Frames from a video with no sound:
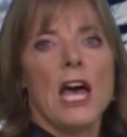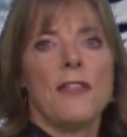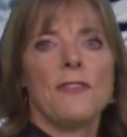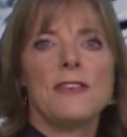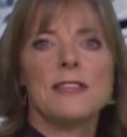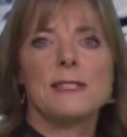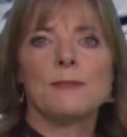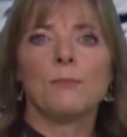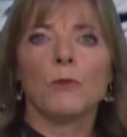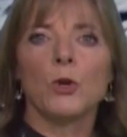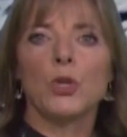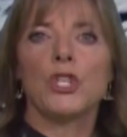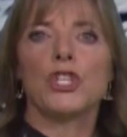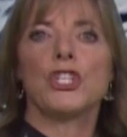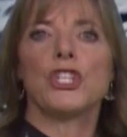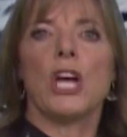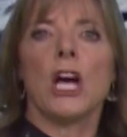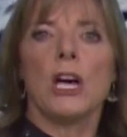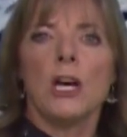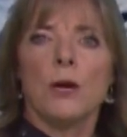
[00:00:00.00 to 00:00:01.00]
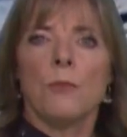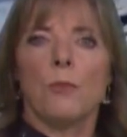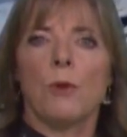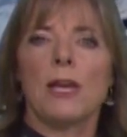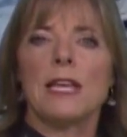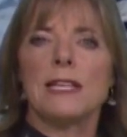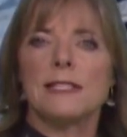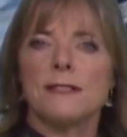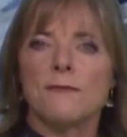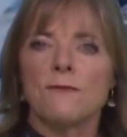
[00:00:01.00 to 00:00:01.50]
And this moisture
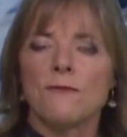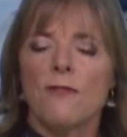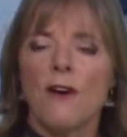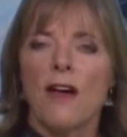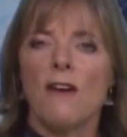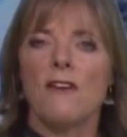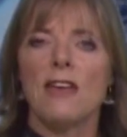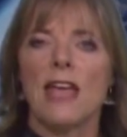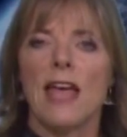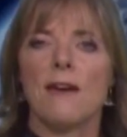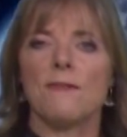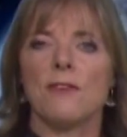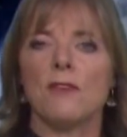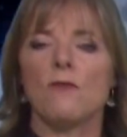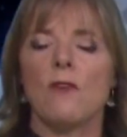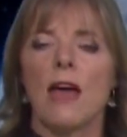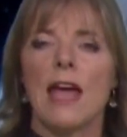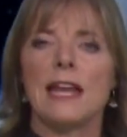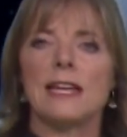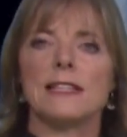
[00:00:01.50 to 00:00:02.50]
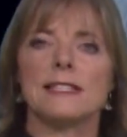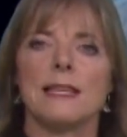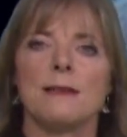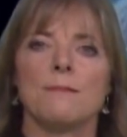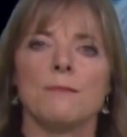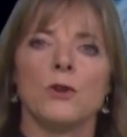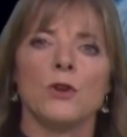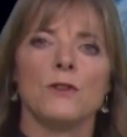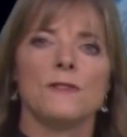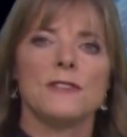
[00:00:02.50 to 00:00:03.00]
bringing some very heavy rain as
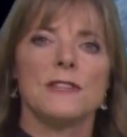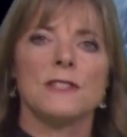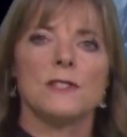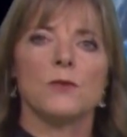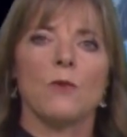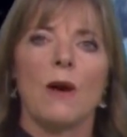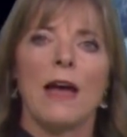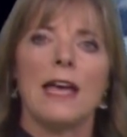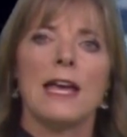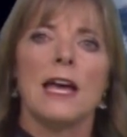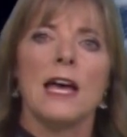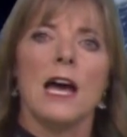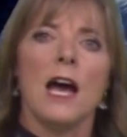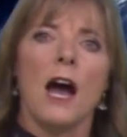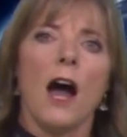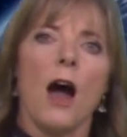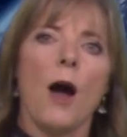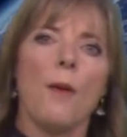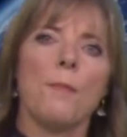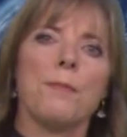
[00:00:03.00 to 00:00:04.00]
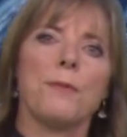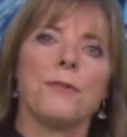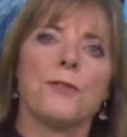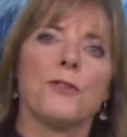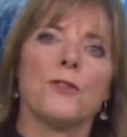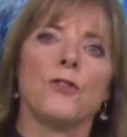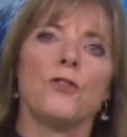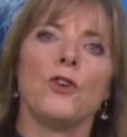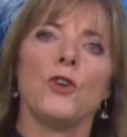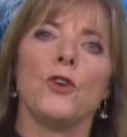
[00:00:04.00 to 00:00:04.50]
it moves its way up
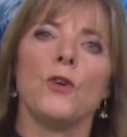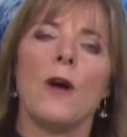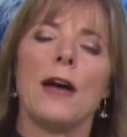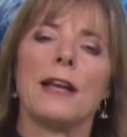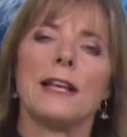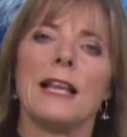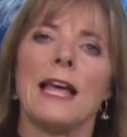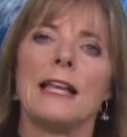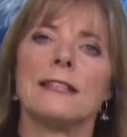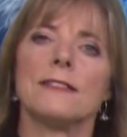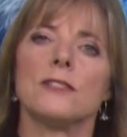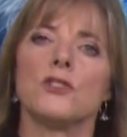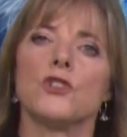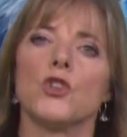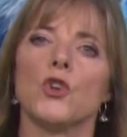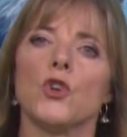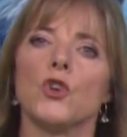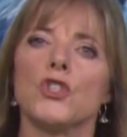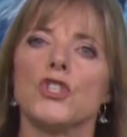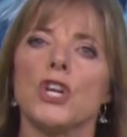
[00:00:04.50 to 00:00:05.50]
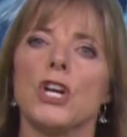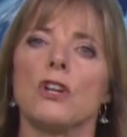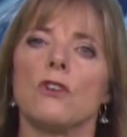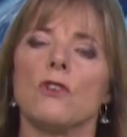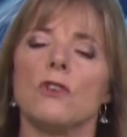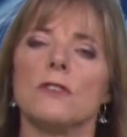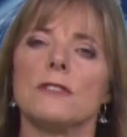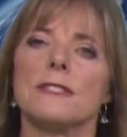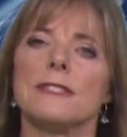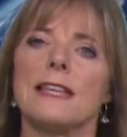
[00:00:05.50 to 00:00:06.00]
through Atlanta, Georgia,
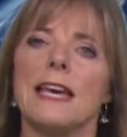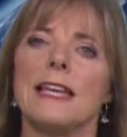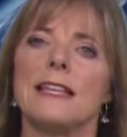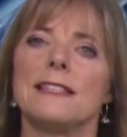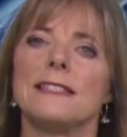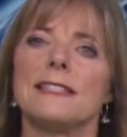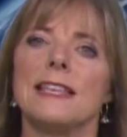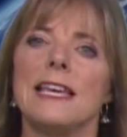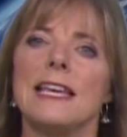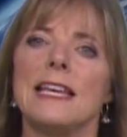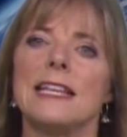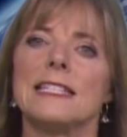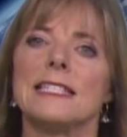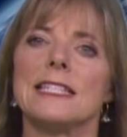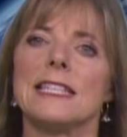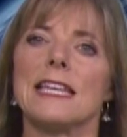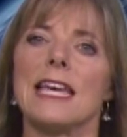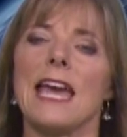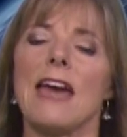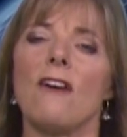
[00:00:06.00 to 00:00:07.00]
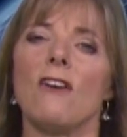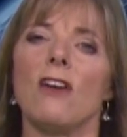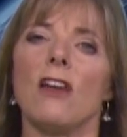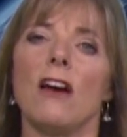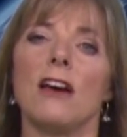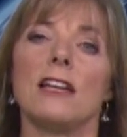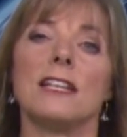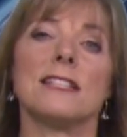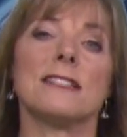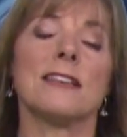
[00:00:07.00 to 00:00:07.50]
across Tennessee, into the
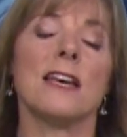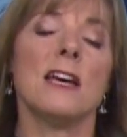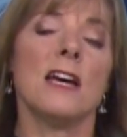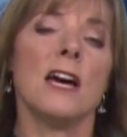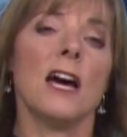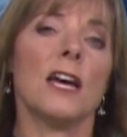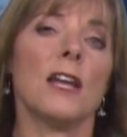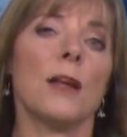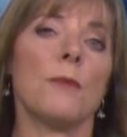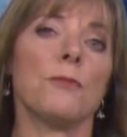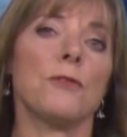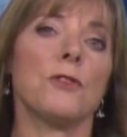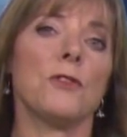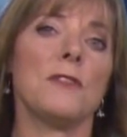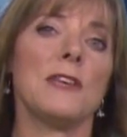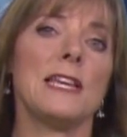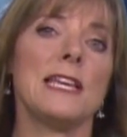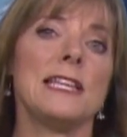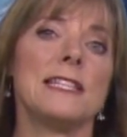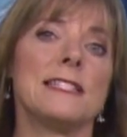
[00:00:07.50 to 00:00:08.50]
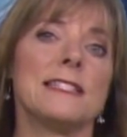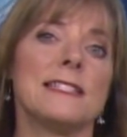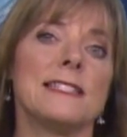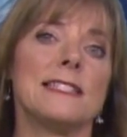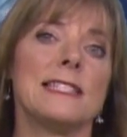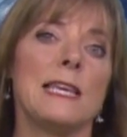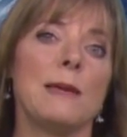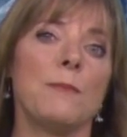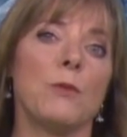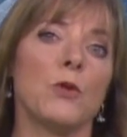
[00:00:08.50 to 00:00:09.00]
Carolinas, and up through the eastern
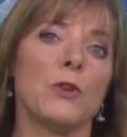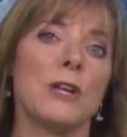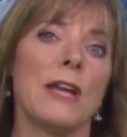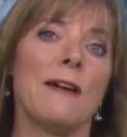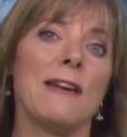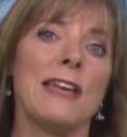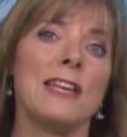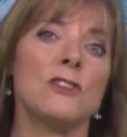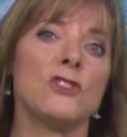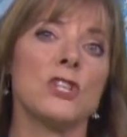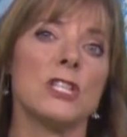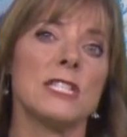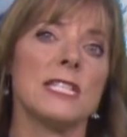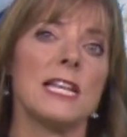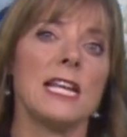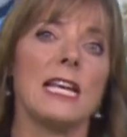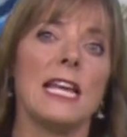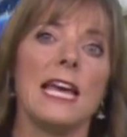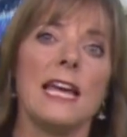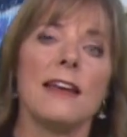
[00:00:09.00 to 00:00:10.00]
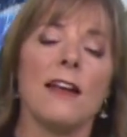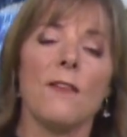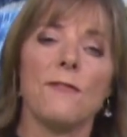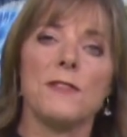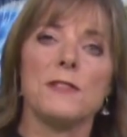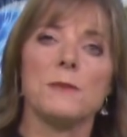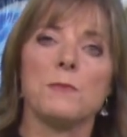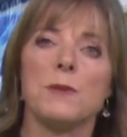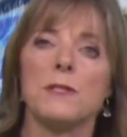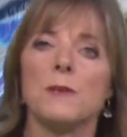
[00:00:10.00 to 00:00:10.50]
seaboard. Now, interestingly enough,
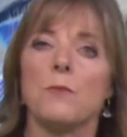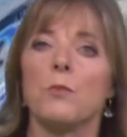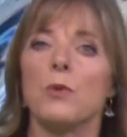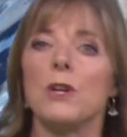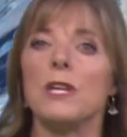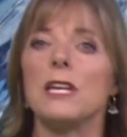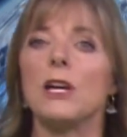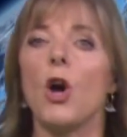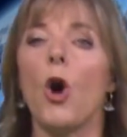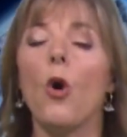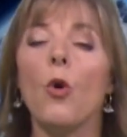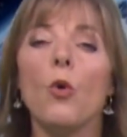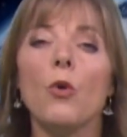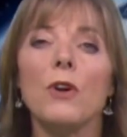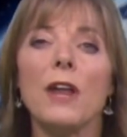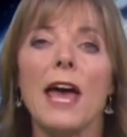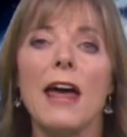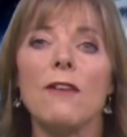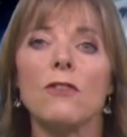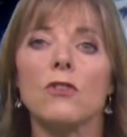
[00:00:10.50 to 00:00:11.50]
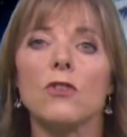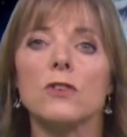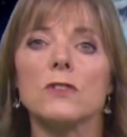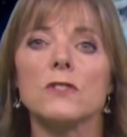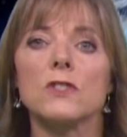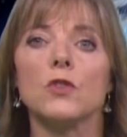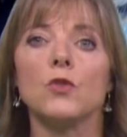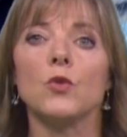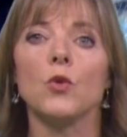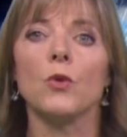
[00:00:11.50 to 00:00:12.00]
there's been some pretty cold air
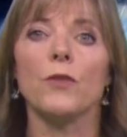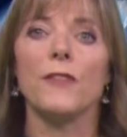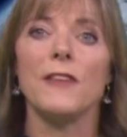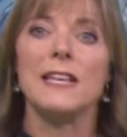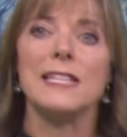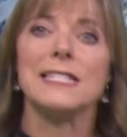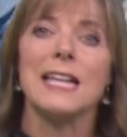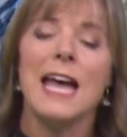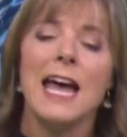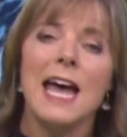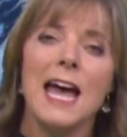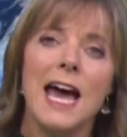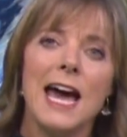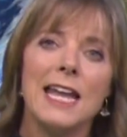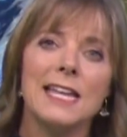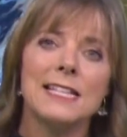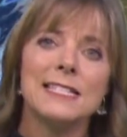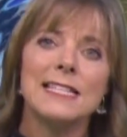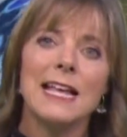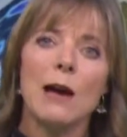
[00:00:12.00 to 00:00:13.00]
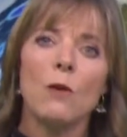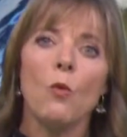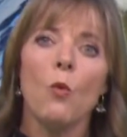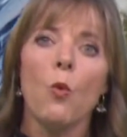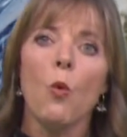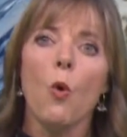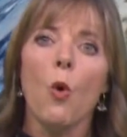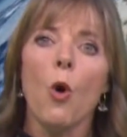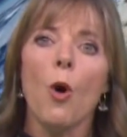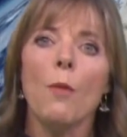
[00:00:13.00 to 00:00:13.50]
across the northeast, and as that
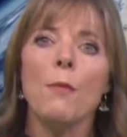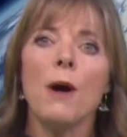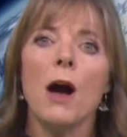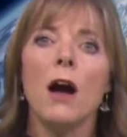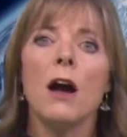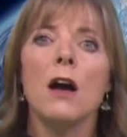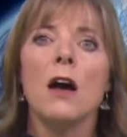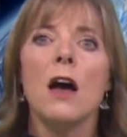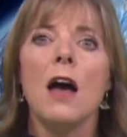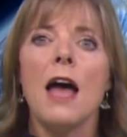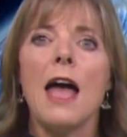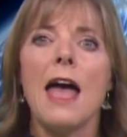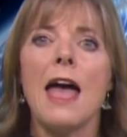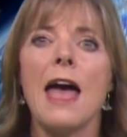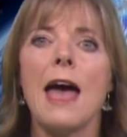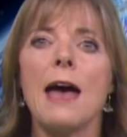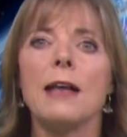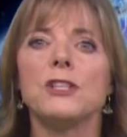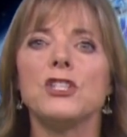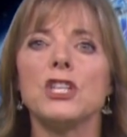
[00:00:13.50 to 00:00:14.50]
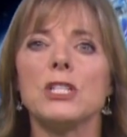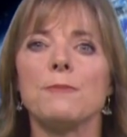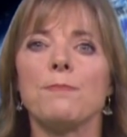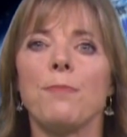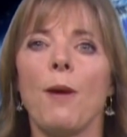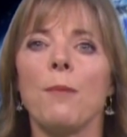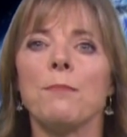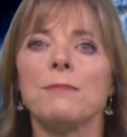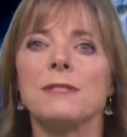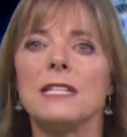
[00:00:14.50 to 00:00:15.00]
warmer air just
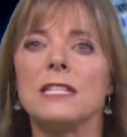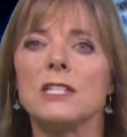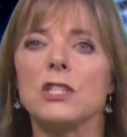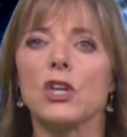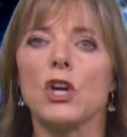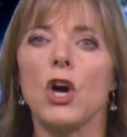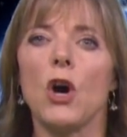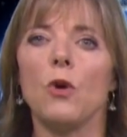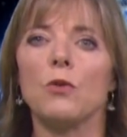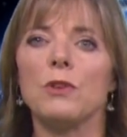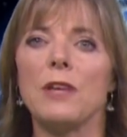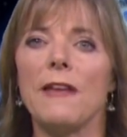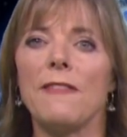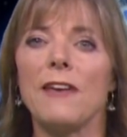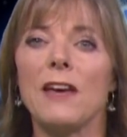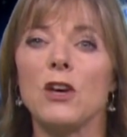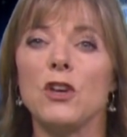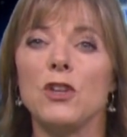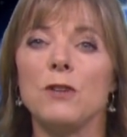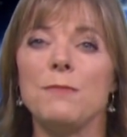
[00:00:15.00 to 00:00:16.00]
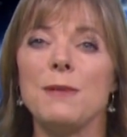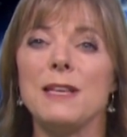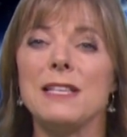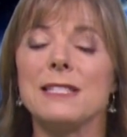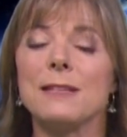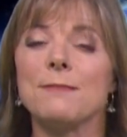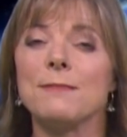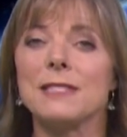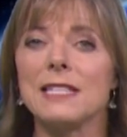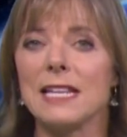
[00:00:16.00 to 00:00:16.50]
bumps into the cold air, there could be
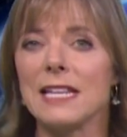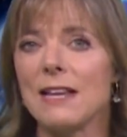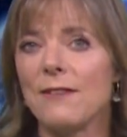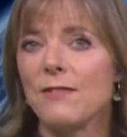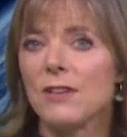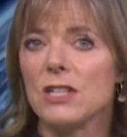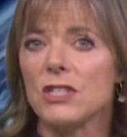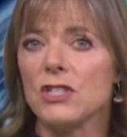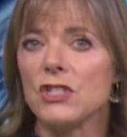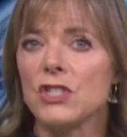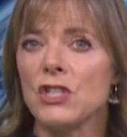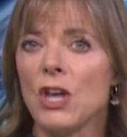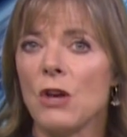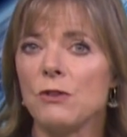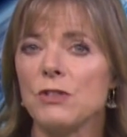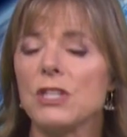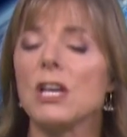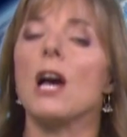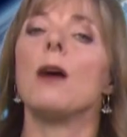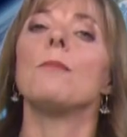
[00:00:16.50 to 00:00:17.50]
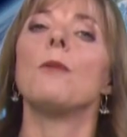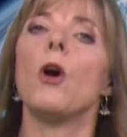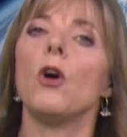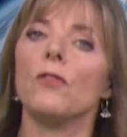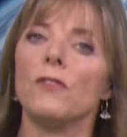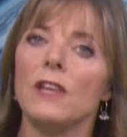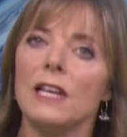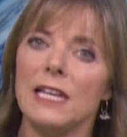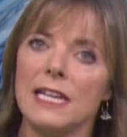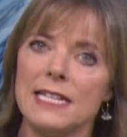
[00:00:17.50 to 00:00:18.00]
some significant snow to come
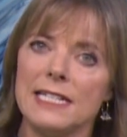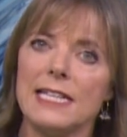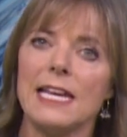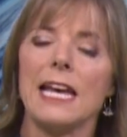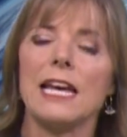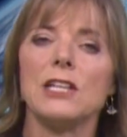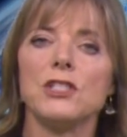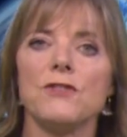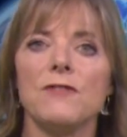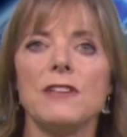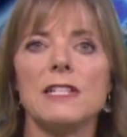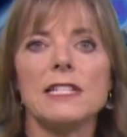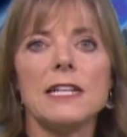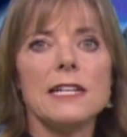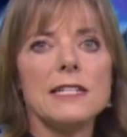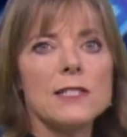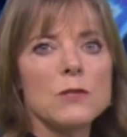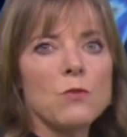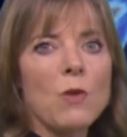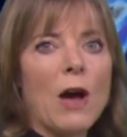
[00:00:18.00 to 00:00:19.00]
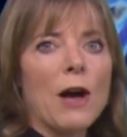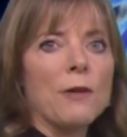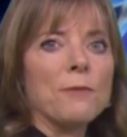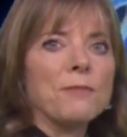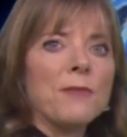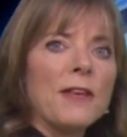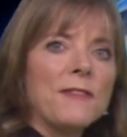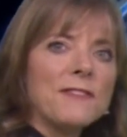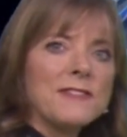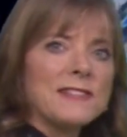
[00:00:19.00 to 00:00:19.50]
on the leading edge of it as
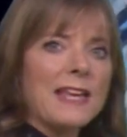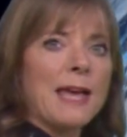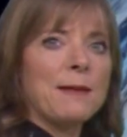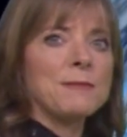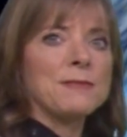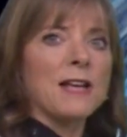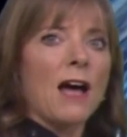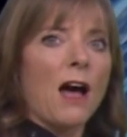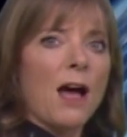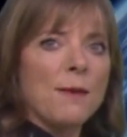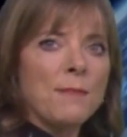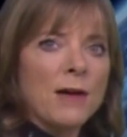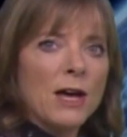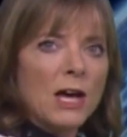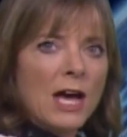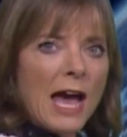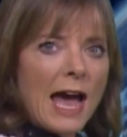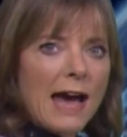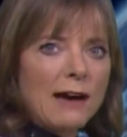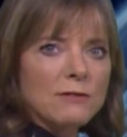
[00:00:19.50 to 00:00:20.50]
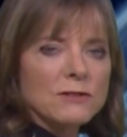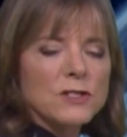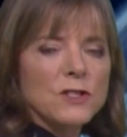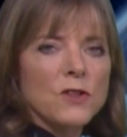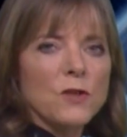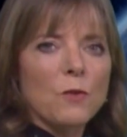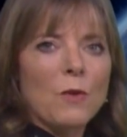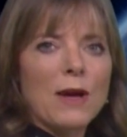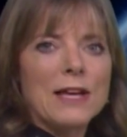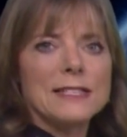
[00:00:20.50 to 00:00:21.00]
well. At the same time, out
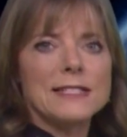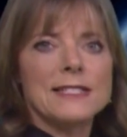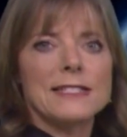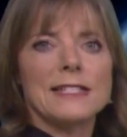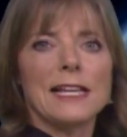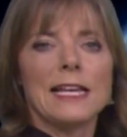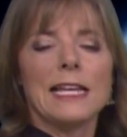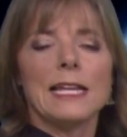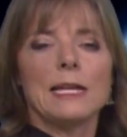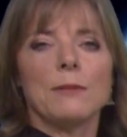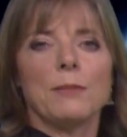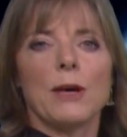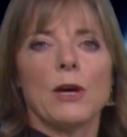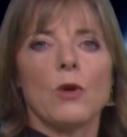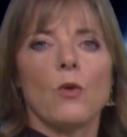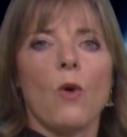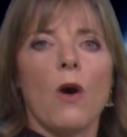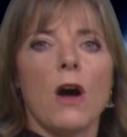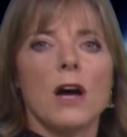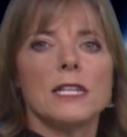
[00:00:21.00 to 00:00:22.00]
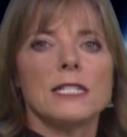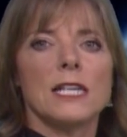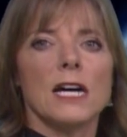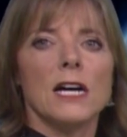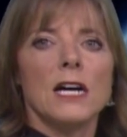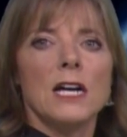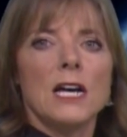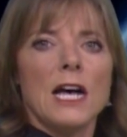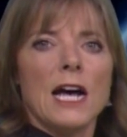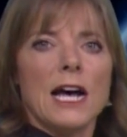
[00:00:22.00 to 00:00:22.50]
to the west is a little bit
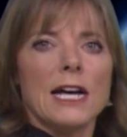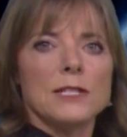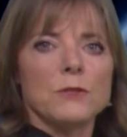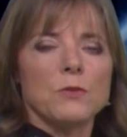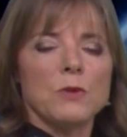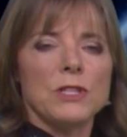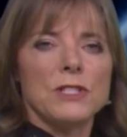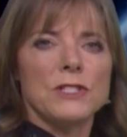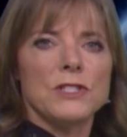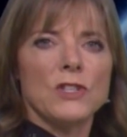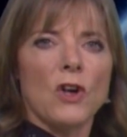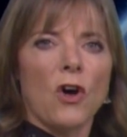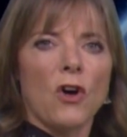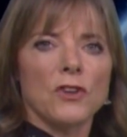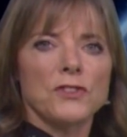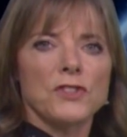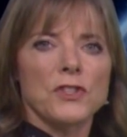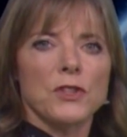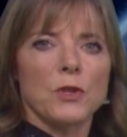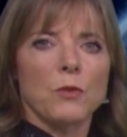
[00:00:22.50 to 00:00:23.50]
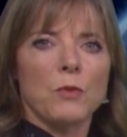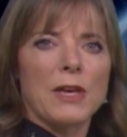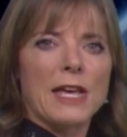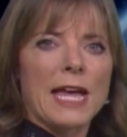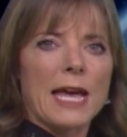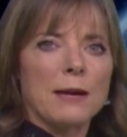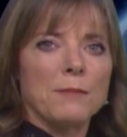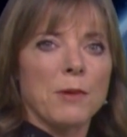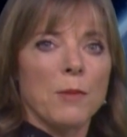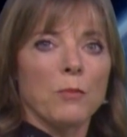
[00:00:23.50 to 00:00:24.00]
quieter as we start the
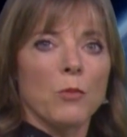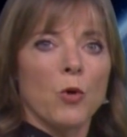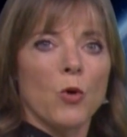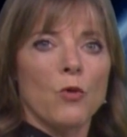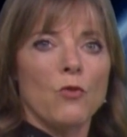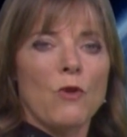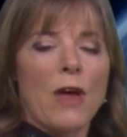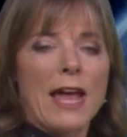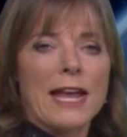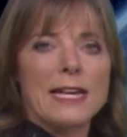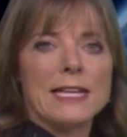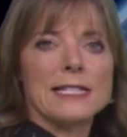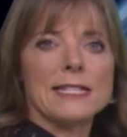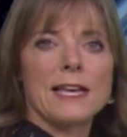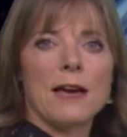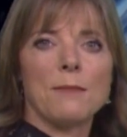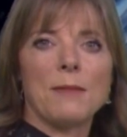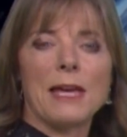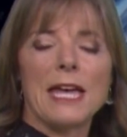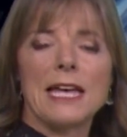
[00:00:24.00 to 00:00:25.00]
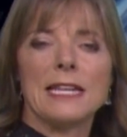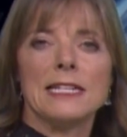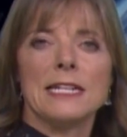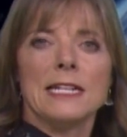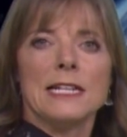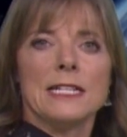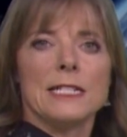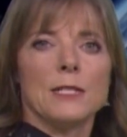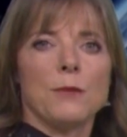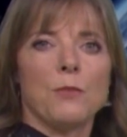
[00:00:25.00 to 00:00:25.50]
weekend, but more rain is coming in
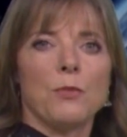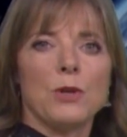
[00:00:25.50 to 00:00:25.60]
to